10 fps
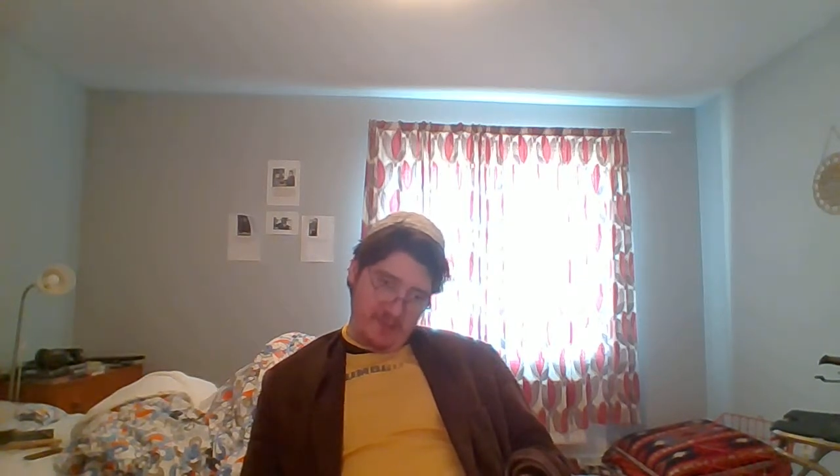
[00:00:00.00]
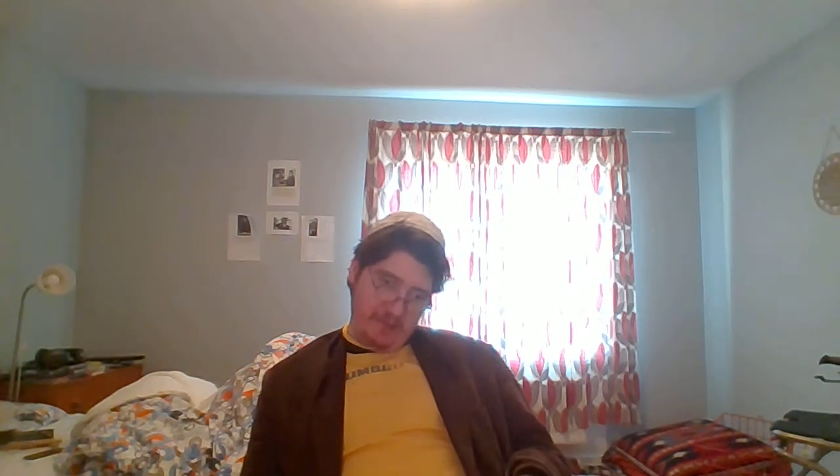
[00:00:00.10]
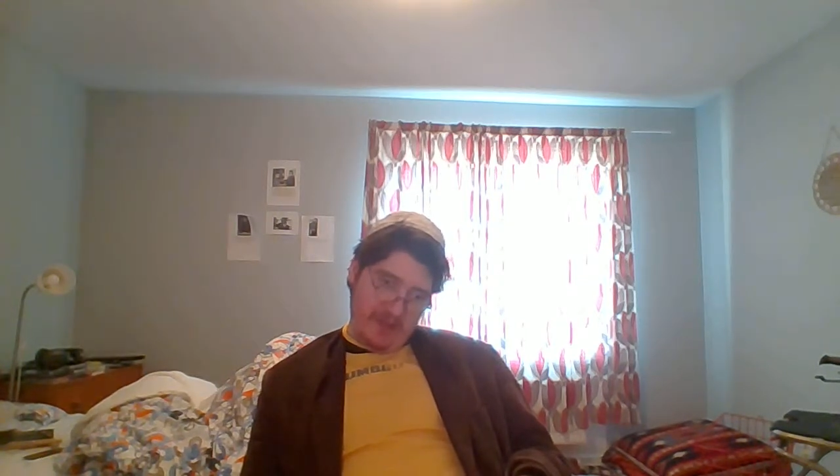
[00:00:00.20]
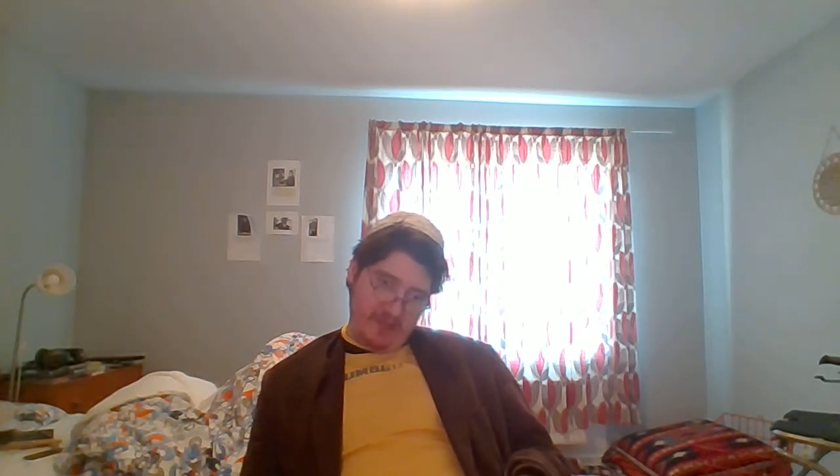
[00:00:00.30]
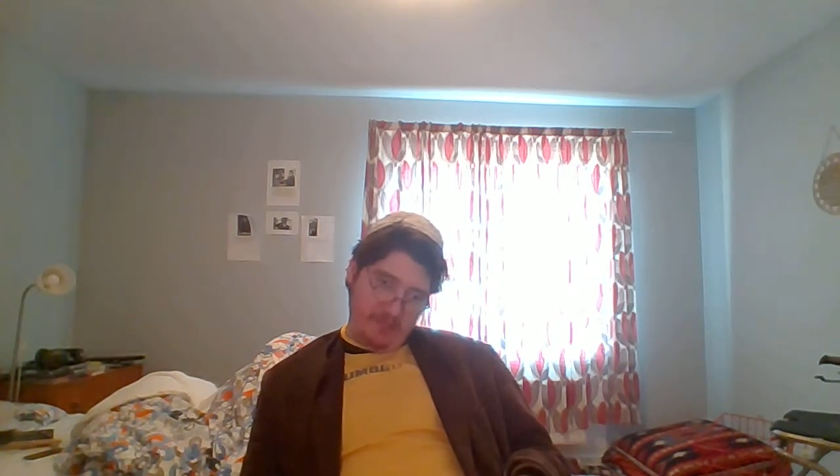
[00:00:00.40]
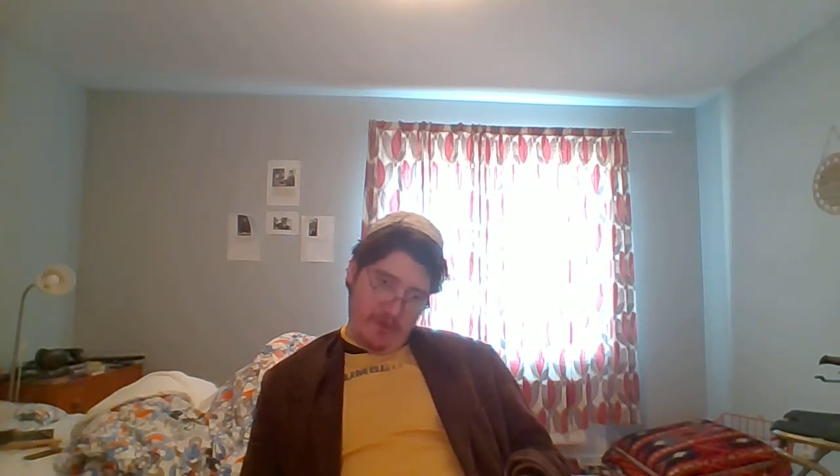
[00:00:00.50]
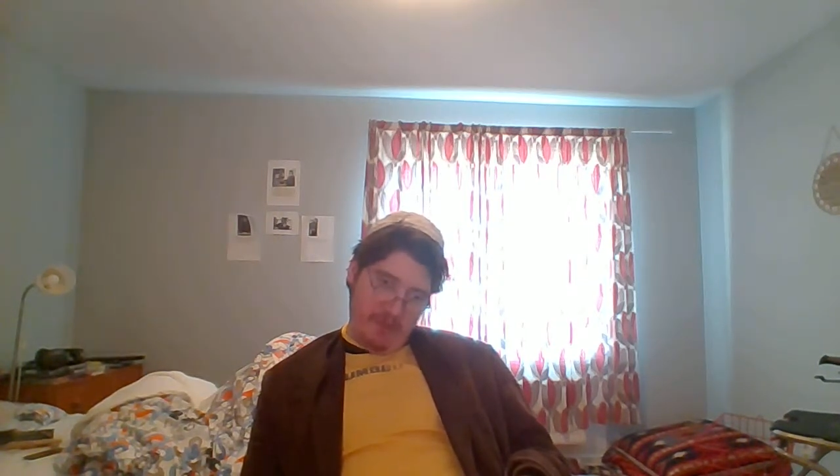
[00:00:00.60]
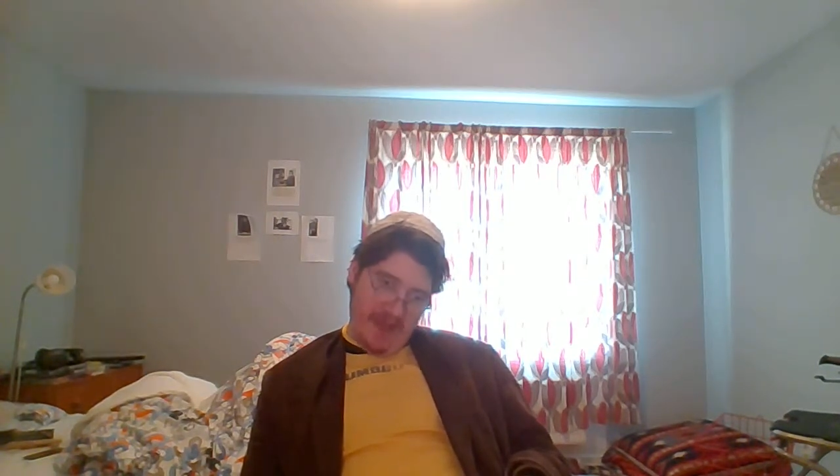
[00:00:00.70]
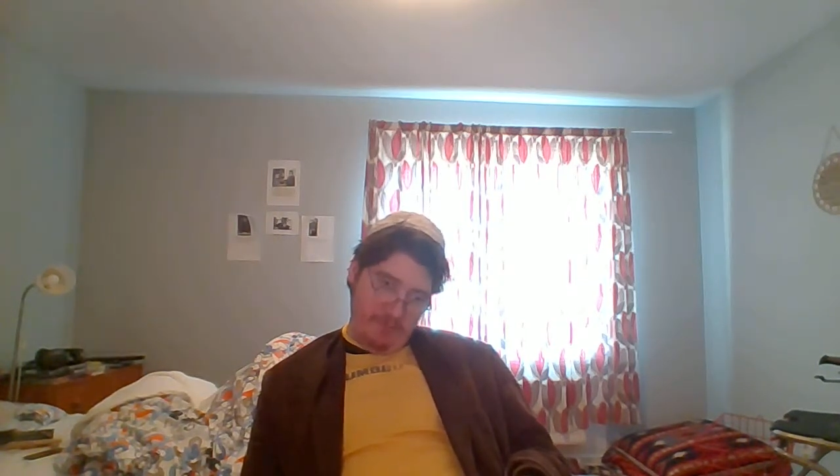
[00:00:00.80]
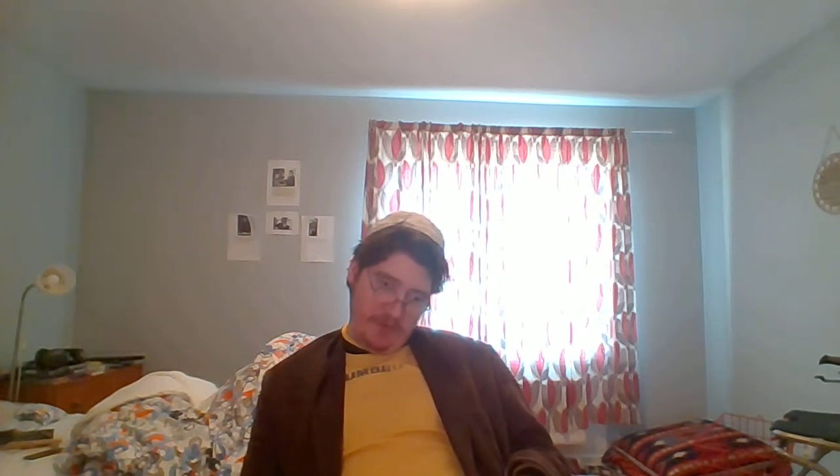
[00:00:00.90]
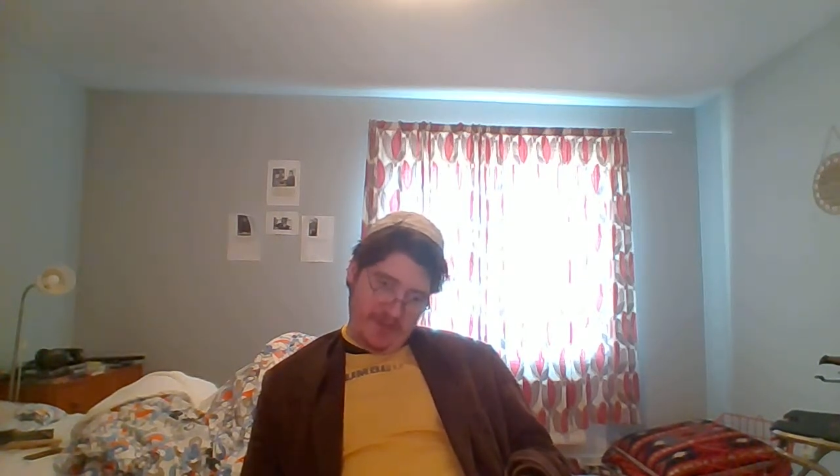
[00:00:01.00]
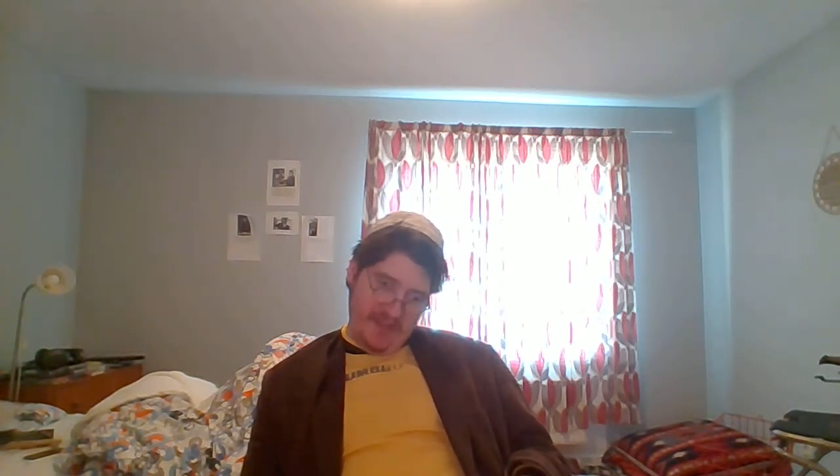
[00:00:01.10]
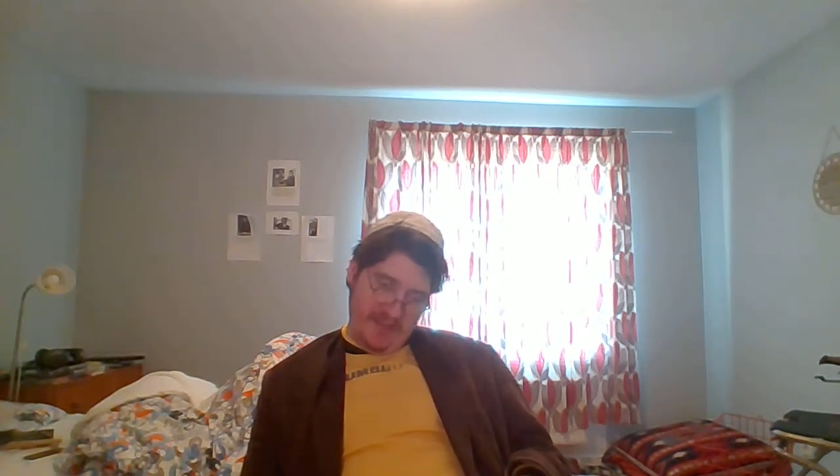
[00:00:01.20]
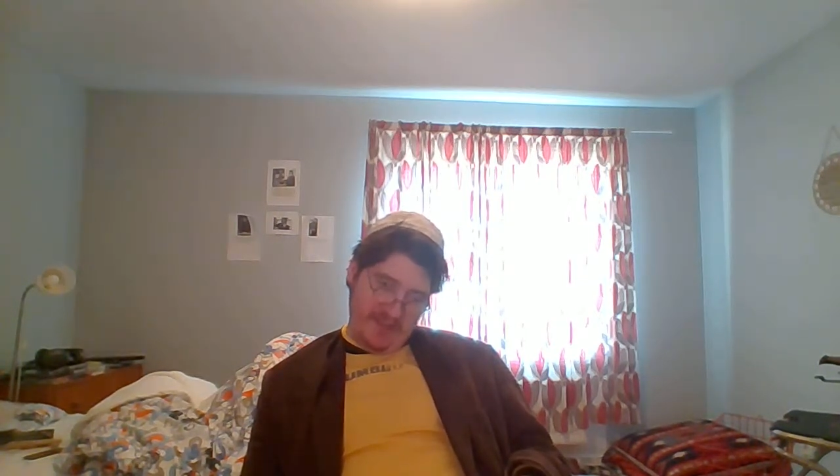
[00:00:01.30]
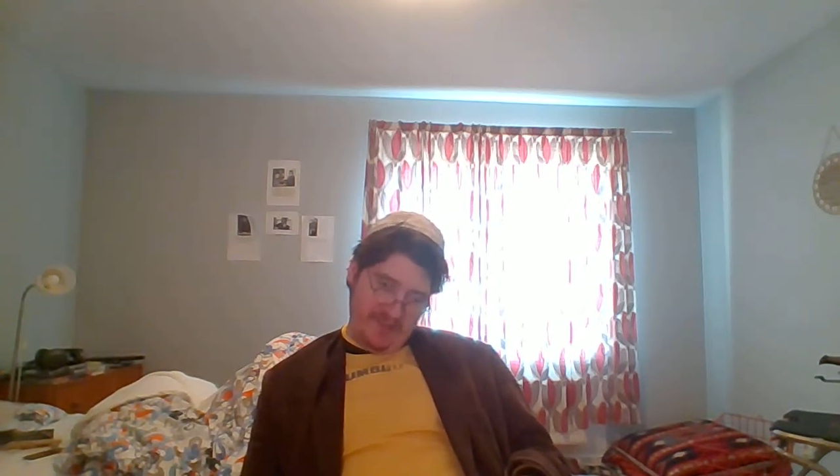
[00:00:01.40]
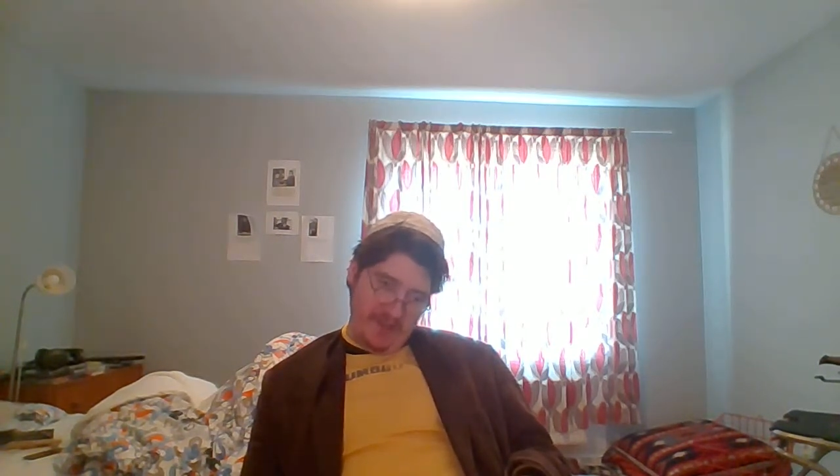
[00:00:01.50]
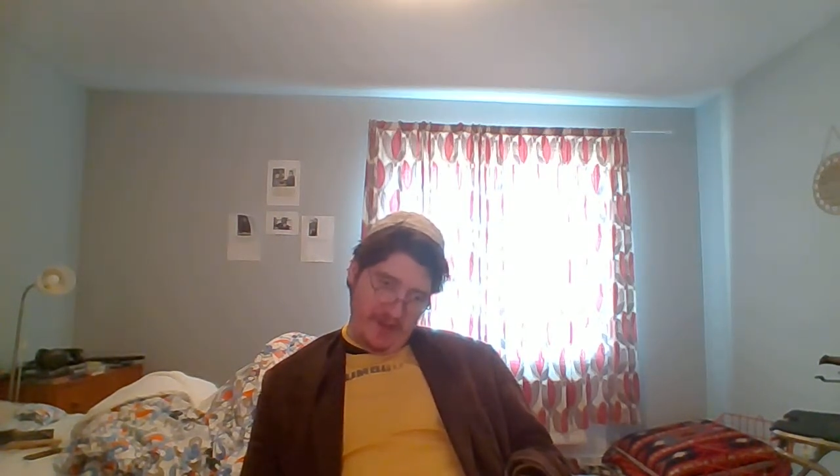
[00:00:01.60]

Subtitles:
Beatles Pop Hamburg Days,